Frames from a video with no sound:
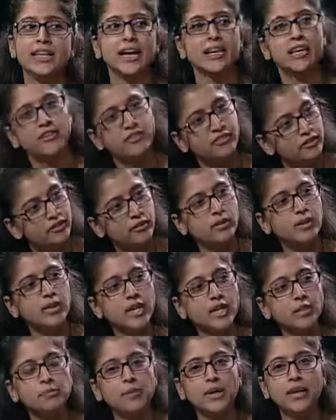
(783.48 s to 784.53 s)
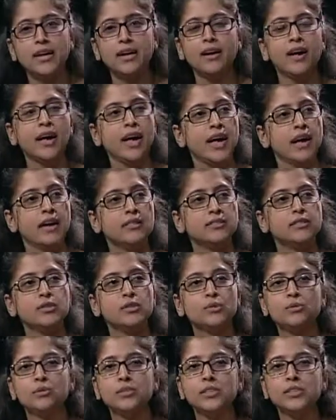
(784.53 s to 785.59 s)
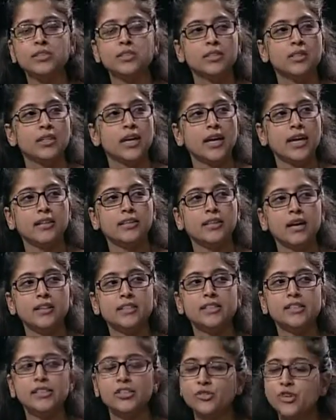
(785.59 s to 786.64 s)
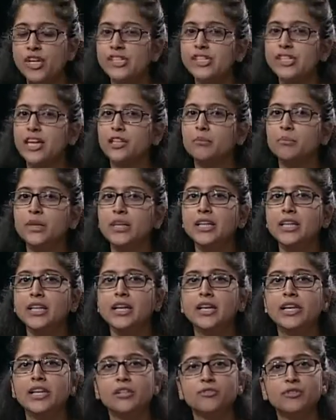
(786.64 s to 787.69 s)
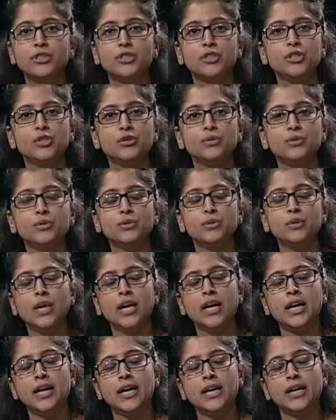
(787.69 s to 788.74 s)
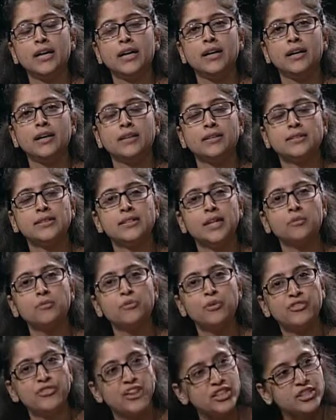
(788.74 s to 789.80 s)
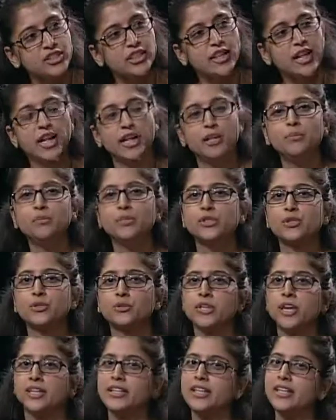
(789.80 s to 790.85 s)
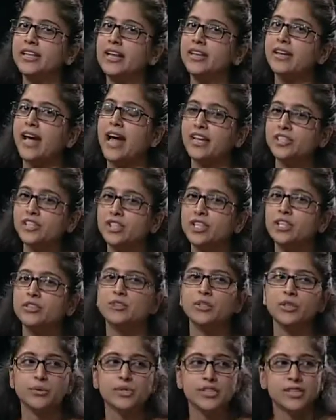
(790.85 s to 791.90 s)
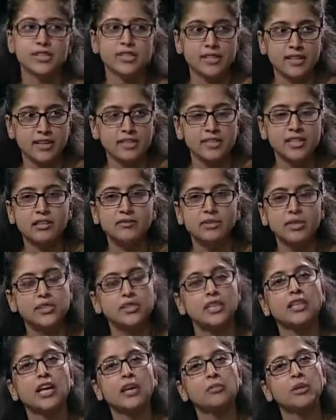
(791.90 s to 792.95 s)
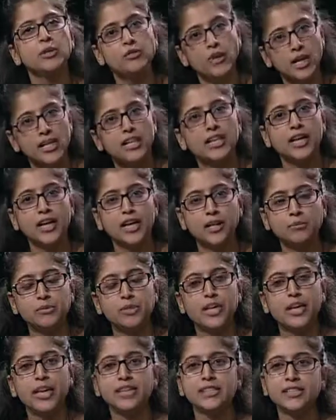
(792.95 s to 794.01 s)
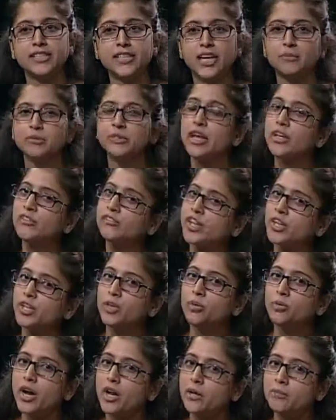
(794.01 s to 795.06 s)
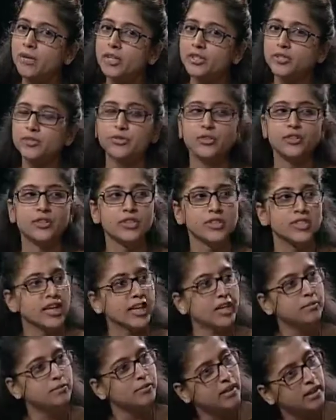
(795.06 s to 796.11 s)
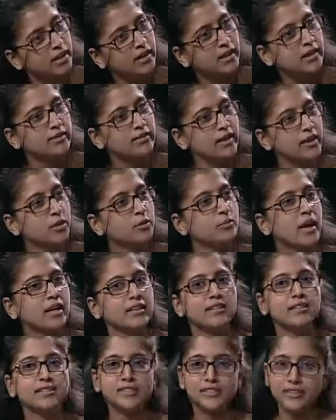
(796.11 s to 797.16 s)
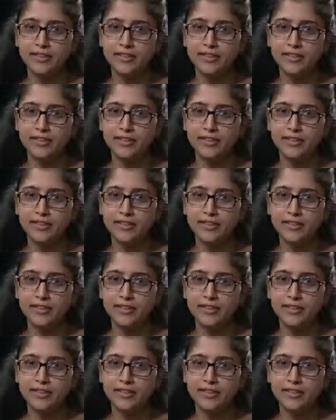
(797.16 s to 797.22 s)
and if need be, the student under stress can be given to some professional help, so that he can actually reduce his stress levels and can be really helped at the times. Thank you very much for your time. Thank you, panelists.